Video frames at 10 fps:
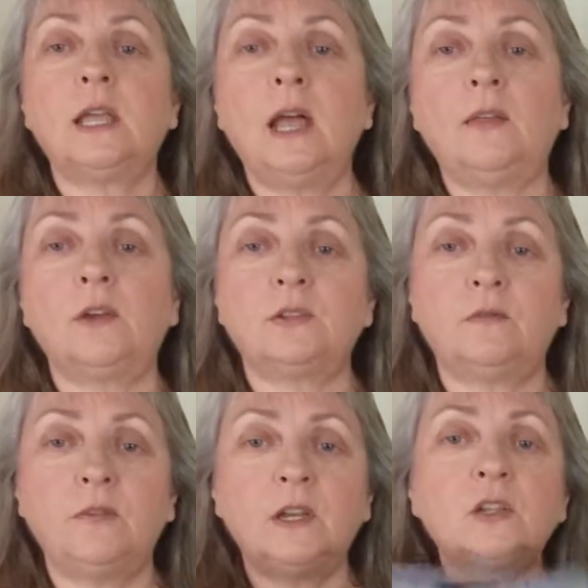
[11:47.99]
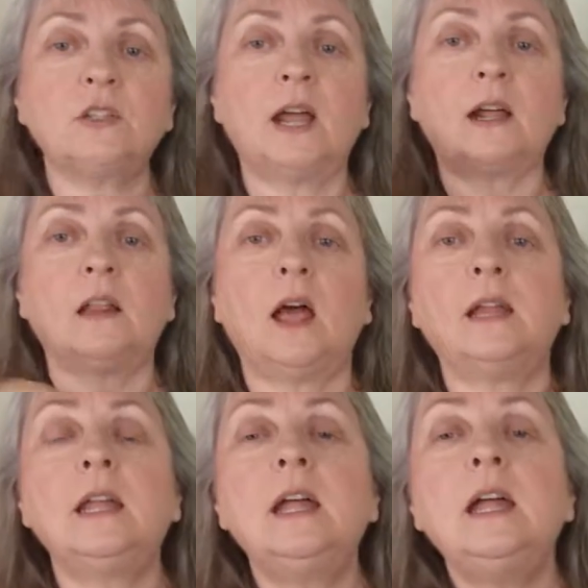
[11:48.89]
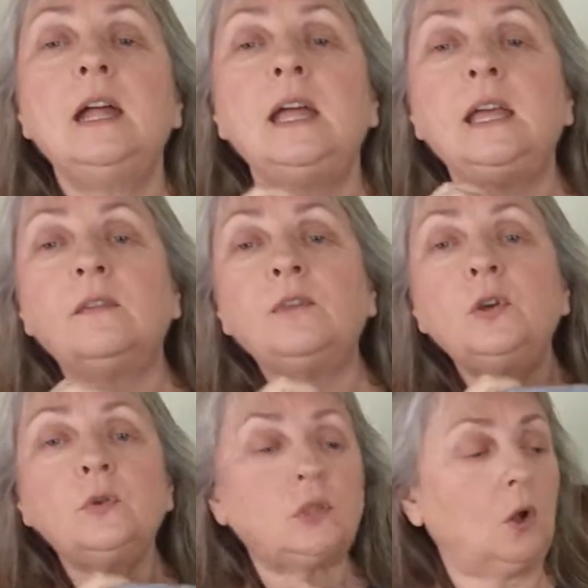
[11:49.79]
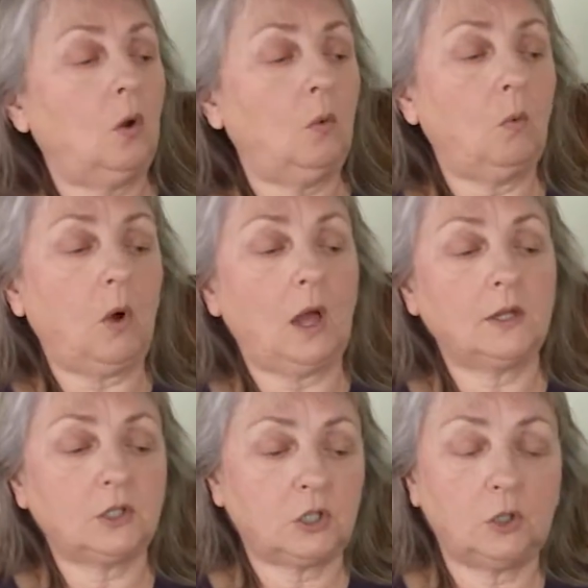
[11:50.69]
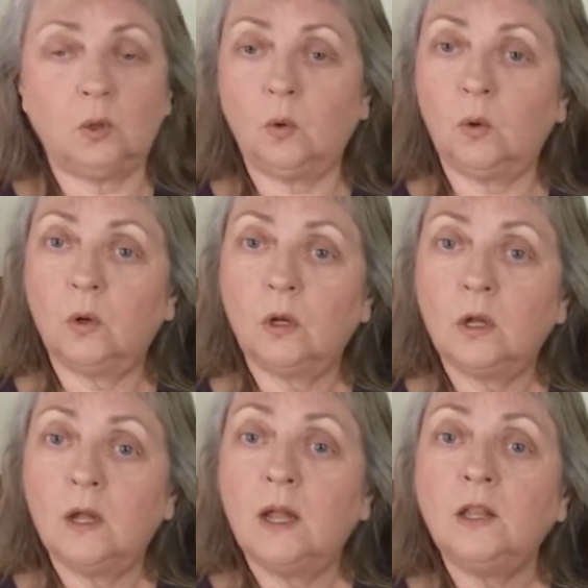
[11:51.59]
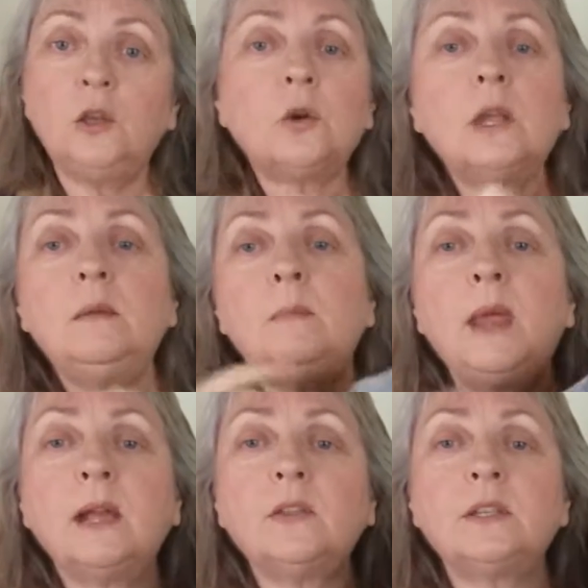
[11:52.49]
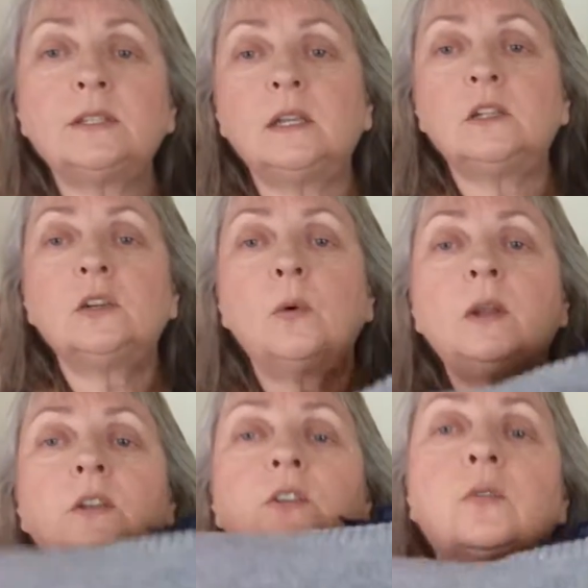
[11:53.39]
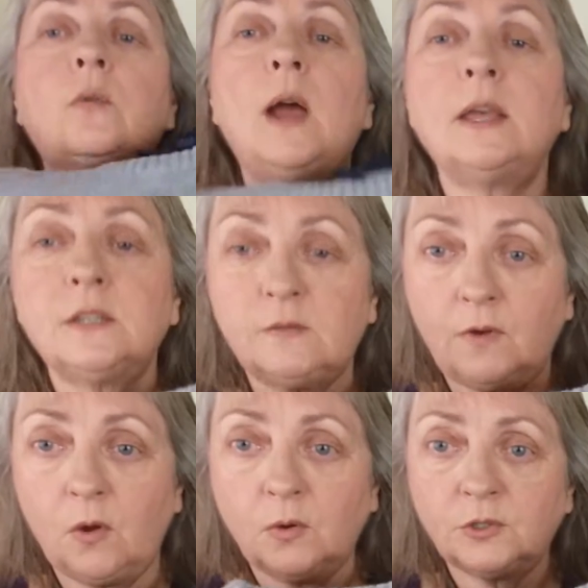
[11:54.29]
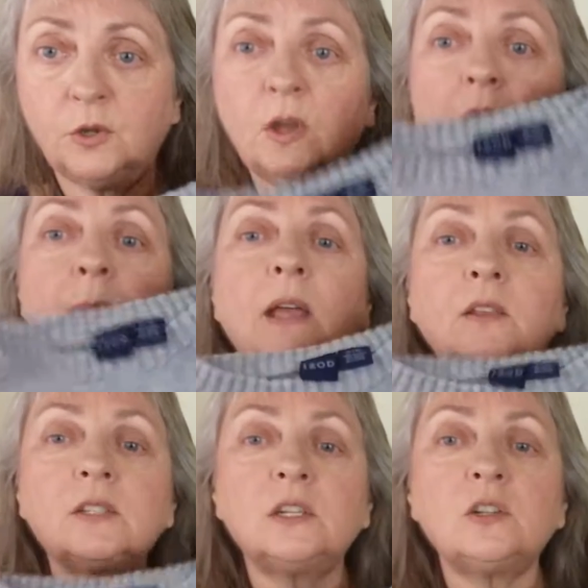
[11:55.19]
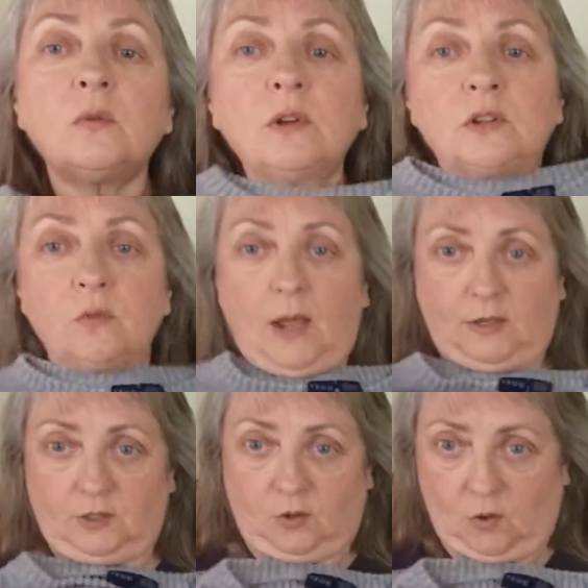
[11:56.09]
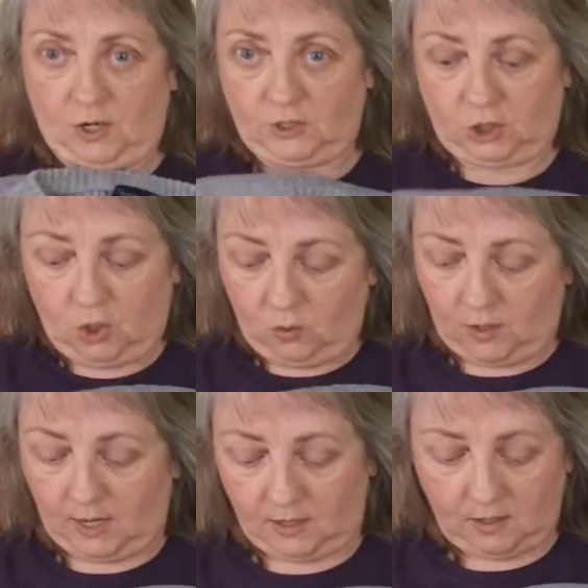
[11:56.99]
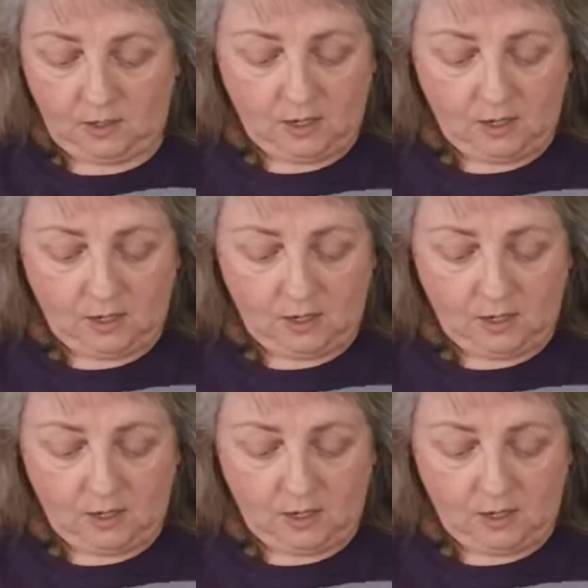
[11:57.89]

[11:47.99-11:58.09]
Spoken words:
Again, there's a finished neckline. If you don't want to, you can make this into a dress, folks. You can make this into a dress or a tunic.